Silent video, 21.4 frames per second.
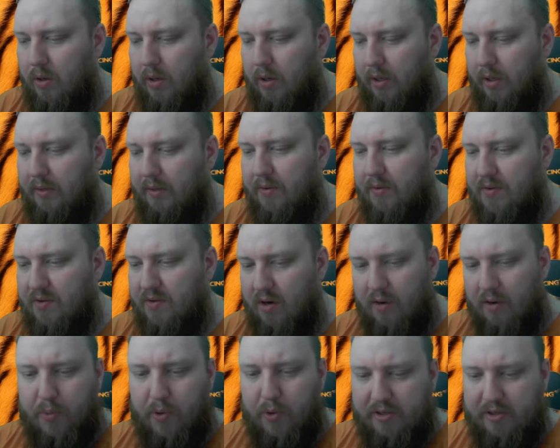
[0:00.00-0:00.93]
I need to
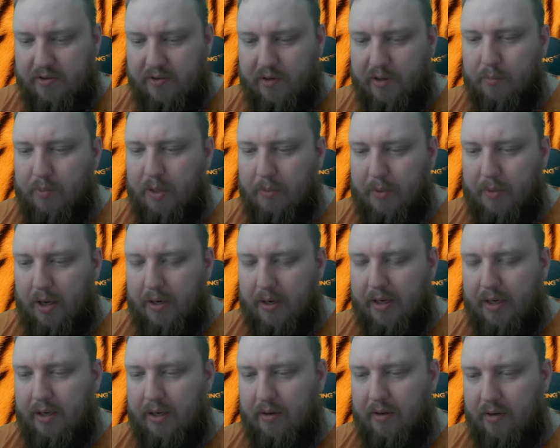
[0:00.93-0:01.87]
start pressuring my
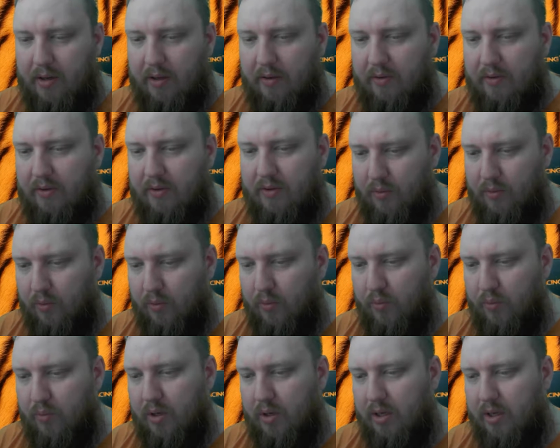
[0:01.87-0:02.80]
body
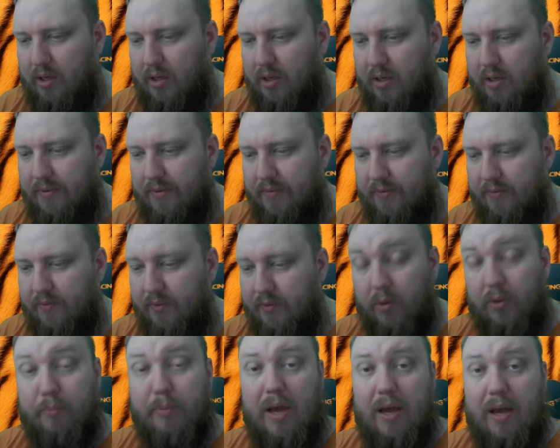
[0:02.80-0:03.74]
into
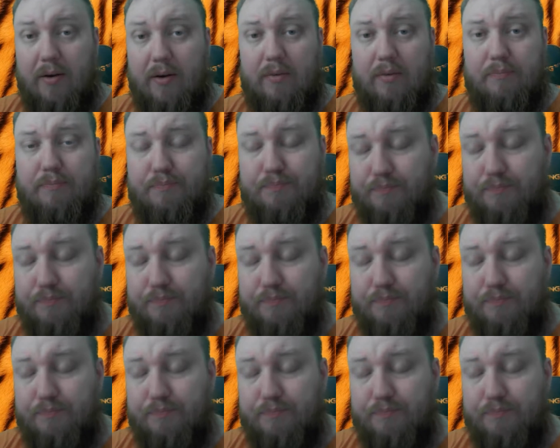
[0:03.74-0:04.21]
doing better.